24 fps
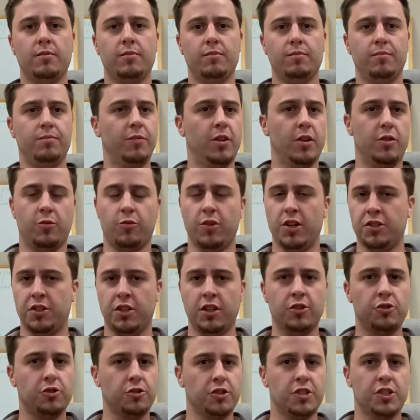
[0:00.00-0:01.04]
the
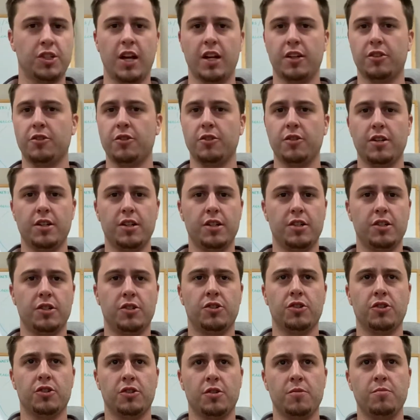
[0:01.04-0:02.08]
residential sector is
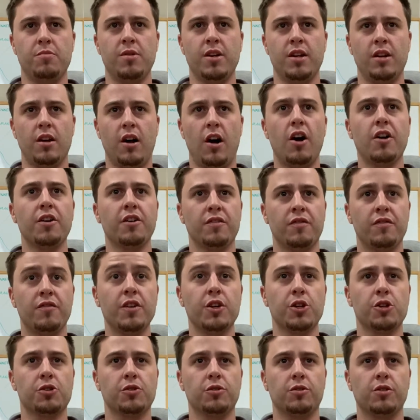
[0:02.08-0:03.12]
just a bit
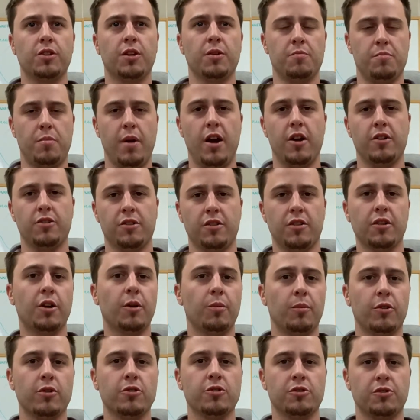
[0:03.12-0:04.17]
unofficial compared to the
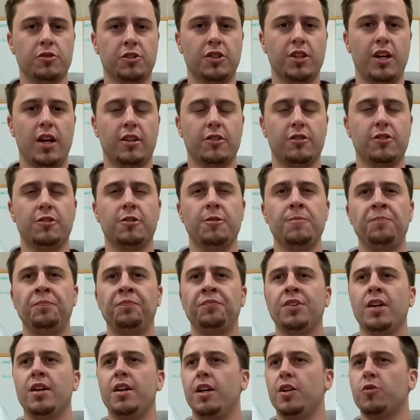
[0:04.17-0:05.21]
commercial sector.
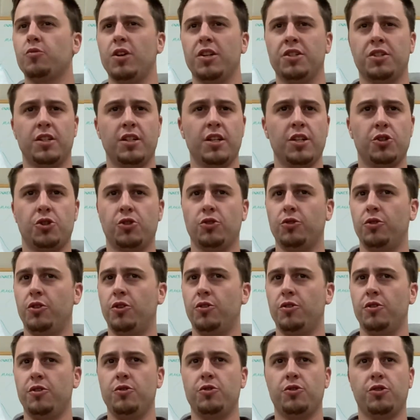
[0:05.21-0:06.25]
In residential,
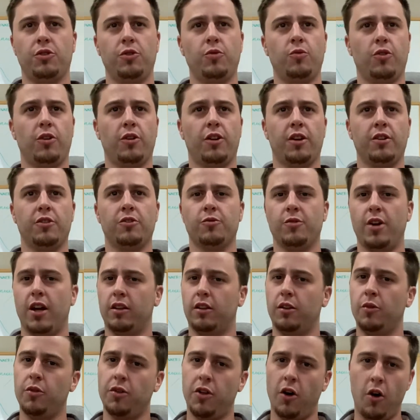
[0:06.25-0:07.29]
you're usually working
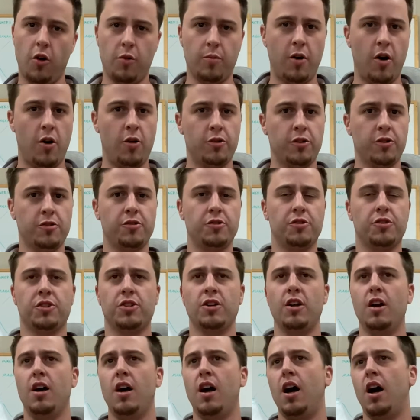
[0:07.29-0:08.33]
directly with homeowners,
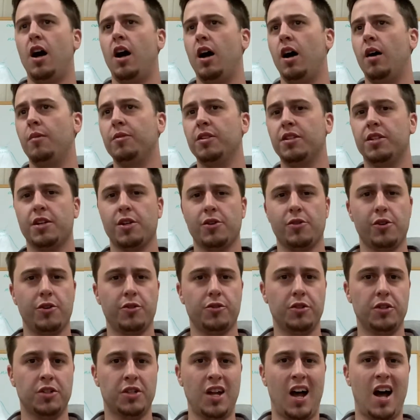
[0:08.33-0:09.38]
interior
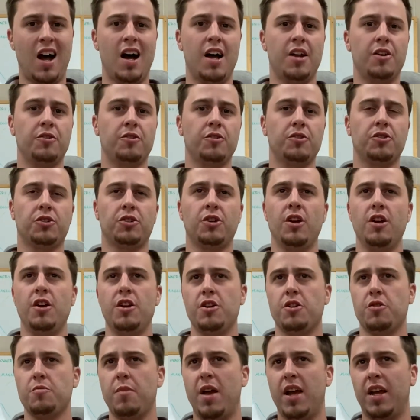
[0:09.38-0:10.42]
designers.
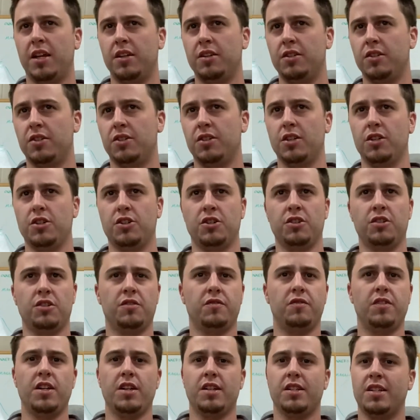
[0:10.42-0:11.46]
You're making decisions
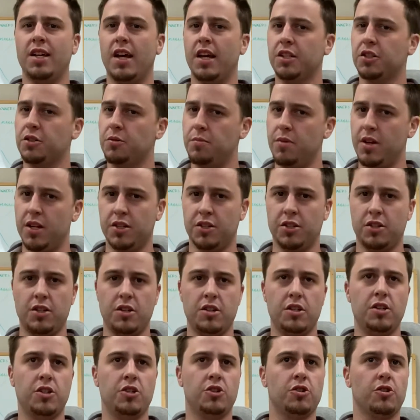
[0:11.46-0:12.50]
via text
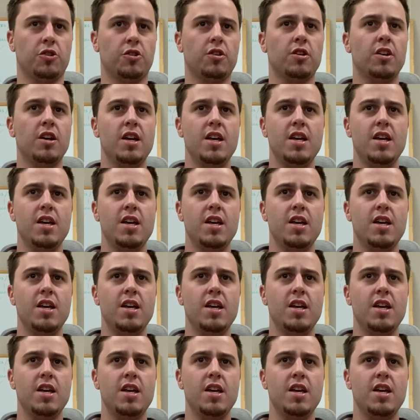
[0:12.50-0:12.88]
message or